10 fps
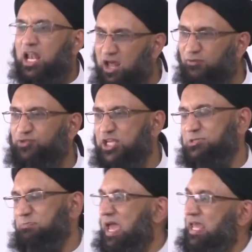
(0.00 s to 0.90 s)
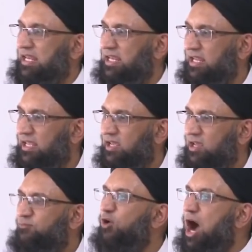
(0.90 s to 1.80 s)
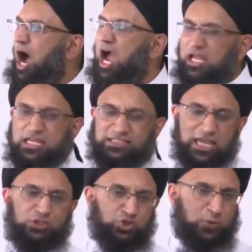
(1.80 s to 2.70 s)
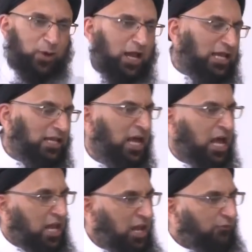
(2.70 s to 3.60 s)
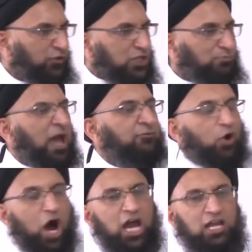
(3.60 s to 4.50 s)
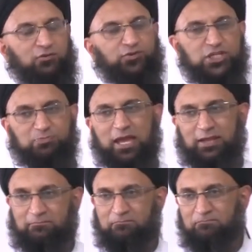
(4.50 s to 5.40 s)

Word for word: Love this man, for I, He says to Jibreel, Love this man, for I love this man.